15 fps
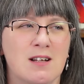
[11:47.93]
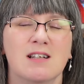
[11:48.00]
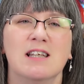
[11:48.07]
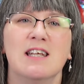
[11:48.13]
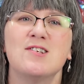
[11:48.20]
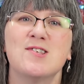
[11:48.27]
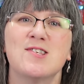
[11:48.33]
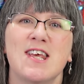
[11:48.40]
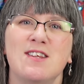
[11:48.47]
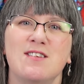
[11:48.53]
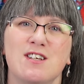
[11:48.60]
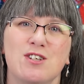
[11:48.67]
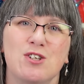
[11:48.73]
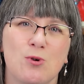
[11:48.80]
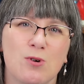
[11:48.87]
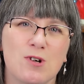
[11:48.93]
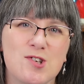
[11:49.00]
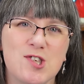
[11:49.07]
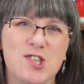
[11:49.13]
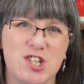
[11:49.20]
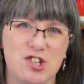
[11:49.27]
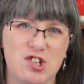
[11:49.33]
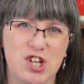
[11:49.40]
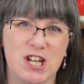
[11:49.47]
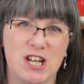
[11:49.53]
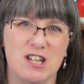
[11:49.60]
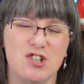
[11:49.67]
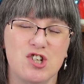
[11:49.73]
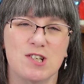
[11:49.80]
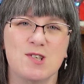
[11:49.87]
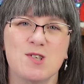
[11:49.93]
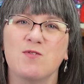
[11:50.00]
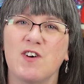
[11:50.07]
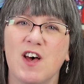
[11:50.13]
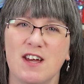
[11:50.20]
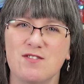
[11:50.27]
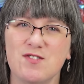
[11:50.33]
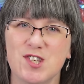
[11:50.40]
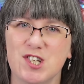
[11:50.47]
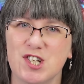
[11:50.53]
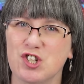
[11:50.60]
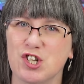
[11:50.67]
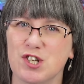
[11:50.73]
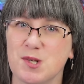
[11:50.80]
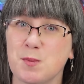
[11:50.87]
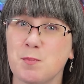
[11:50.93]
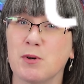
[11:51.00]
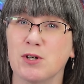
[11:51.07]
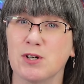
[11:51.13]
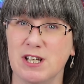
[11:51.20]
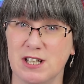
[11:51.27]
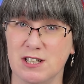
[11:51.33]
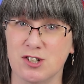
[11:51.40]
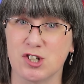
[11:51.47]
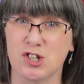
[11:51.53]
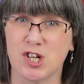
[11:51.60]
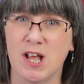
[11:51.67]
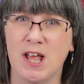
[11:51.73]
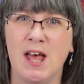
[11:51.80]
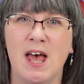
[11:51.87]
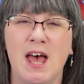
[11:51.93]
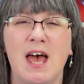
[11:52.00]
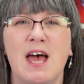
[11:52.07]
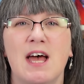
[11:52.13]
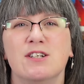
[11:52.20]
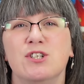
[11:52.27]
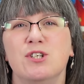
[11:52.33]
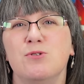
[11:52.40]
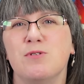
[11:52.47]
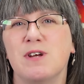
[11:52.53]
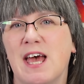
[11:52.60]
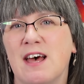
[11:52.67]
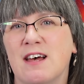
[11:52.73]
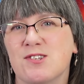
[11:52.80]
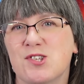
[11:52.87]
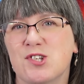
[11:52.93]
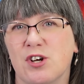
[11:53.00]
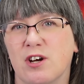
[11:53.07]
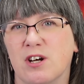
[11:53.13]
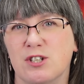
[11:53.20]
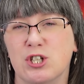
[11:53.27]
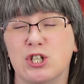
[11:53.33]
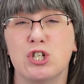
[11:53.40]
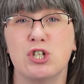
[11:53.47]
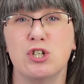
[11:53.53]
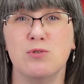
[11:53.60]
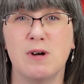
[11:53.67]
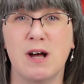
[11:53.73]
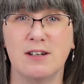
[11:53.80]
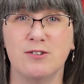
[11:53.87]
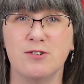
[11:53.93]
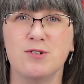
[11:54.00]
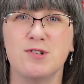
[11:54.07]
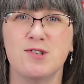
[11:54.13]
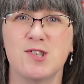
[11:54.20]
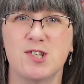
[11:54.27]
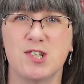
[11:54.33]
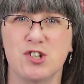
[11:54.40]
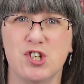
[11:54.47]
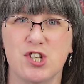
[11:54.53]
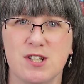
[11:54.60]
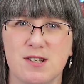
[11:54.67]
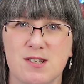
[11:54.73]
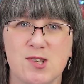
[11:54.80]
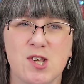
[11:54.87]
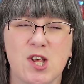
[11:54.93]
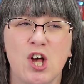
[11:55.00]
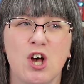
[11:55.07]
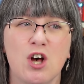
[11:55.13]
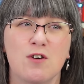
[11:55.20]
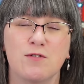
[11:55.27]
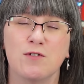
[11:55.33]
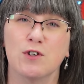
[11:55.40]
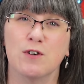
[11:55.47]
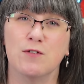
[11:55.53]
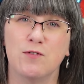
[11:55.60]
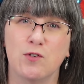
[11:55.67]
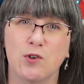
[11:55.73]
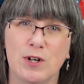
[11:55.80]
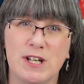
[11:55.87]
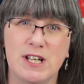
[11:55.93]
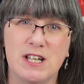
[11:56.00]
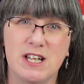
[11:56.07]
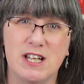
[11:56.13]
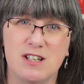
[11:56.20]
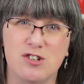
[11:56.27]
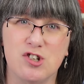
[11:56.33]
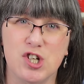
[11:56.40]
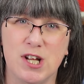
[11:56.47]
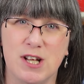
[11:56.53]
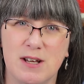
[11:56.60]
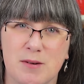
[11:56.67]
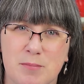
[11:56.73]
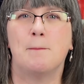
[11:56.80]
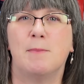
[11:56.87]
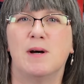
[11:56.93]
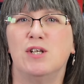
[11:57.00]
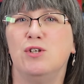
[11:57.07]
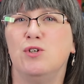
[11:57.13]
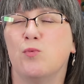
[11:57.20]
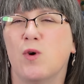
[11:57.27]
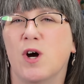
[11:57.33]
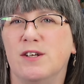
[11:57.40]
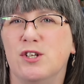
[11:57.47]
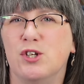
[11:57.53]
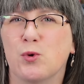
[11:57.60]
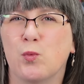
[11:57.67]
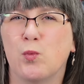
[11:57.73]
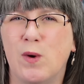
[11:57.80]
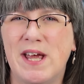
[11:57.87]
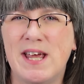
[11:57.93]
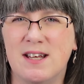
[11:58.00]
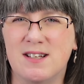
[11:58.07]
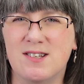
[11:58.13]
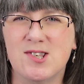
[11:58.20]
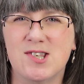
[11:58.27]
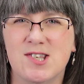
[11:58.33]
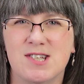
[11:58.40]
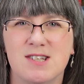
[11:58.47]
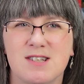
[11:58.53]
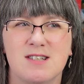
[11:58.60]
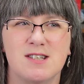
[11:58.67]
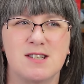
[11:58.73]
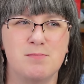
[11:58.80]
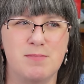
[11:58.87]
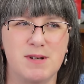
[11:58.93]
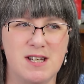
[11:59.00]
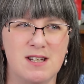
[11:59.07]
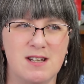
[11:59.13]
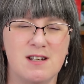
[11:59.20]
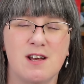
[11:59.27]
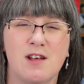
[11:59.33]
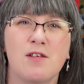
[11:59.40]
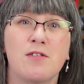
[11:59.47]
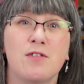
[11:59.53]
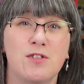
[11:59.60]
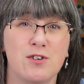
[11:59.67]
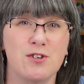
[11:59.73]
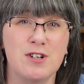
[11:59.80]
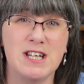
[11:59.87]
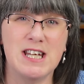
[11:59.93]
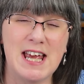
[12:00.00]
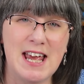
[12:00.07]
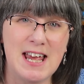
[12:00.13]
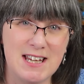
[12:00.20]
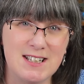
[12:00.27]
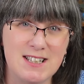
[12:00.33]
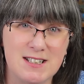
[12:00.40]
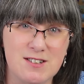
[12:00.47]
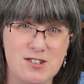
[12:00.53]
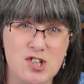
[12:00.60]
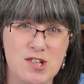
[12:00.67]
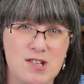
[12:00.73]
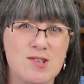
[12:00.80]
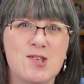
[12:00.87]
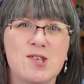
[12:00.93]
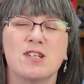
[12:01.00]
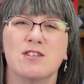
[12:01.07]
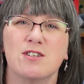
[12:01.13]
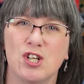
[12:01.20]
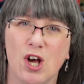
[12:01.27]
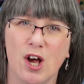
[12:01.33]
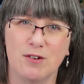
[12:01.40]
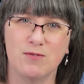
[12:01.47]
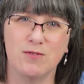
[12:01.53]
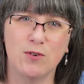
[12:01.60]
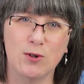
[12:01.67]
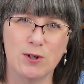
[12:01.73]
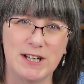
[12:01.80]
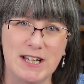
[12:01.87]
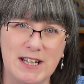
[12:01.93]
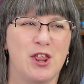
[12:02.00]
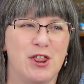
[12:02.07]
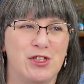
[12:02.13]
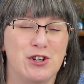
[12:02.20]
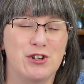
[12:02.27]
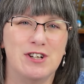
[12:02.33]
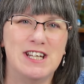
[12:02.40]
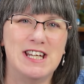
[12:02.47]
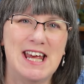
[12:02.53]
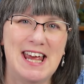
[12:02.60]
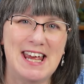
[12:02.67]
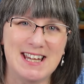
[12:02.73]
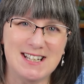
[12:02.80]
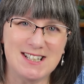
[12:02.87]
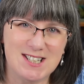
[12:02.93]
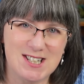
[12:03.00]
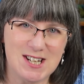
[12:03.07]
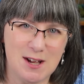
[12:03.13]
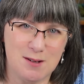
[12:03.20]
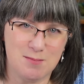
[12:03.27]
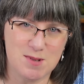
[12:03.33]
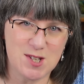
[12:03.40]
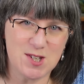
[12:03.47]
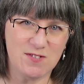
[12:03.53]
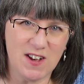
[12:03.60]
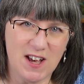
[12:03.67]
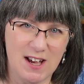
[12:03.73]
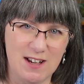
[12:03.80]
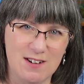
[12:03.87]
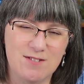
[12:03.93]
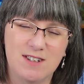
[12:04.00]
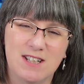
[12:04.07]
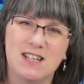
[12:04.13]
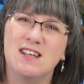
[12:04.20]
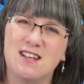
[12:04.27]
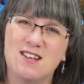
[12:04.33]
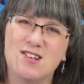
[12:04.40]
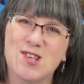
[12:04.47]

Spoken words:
Let's say that your stitch gauge is 5 stitches per inch and you cast on 200 stitches for a 40-inch hip, but you want your waist to be 38 inches, not 40. 38 times 5 is